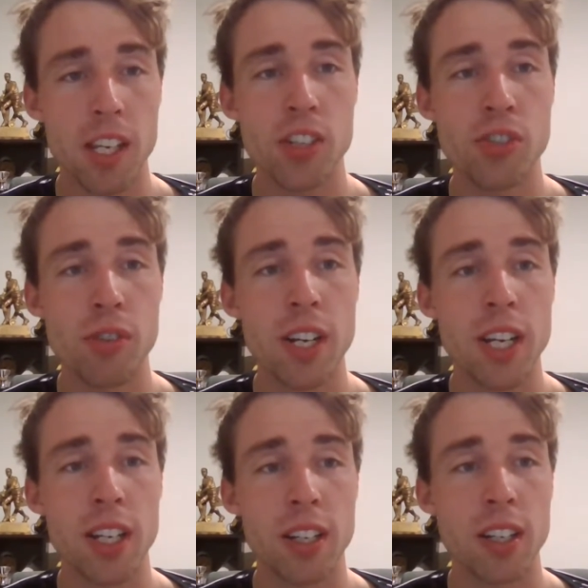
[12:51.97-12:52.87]

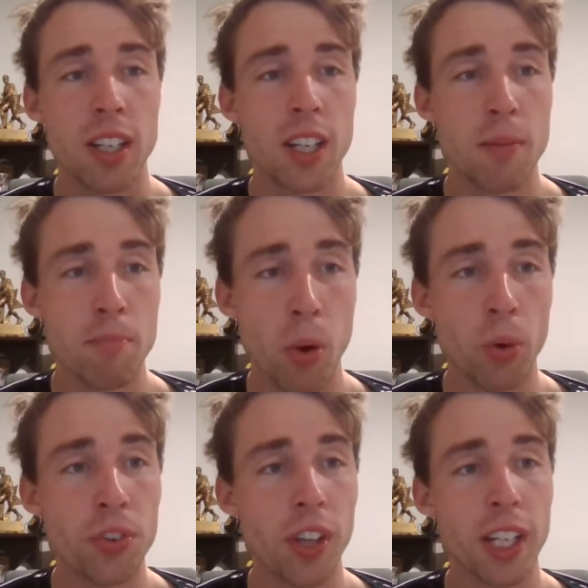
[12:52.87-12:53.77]
injury and
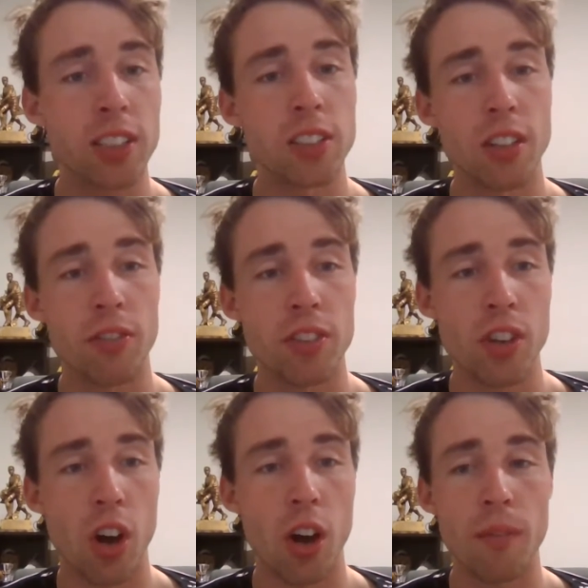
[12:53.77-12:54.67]
poor selections off the
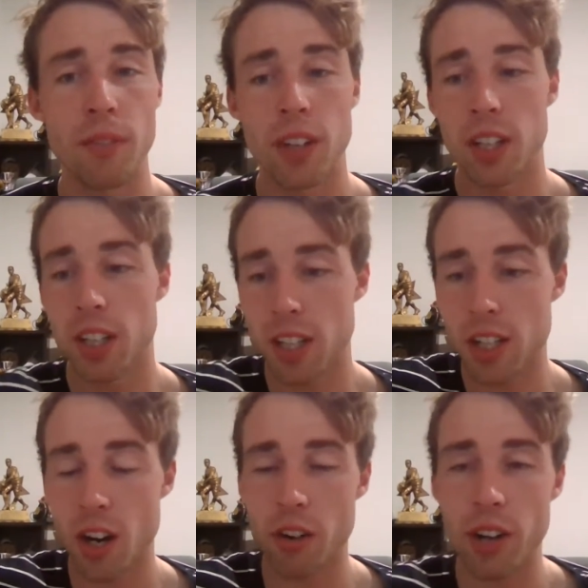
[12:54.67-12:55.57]
top,
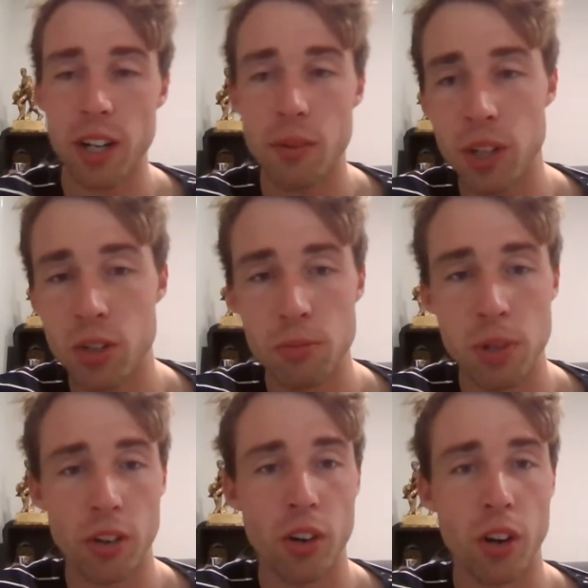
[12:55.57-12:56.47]
I reckon we could
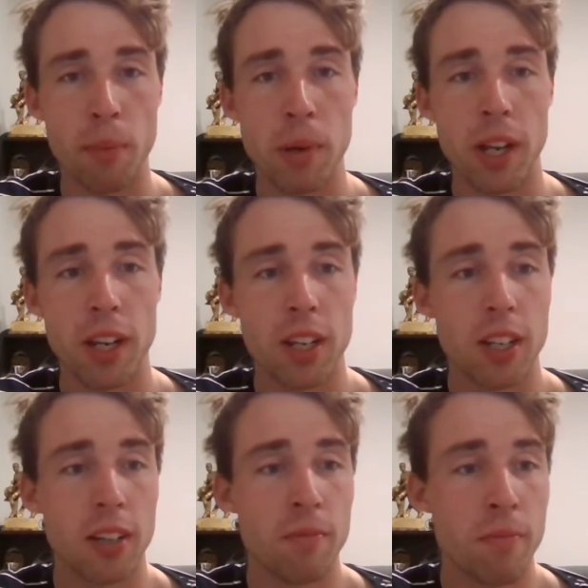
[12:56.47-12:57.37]
be all right. But
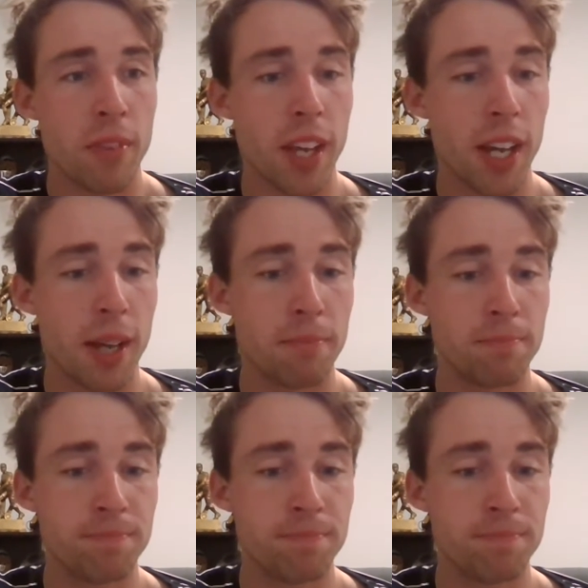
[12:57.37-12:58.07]
I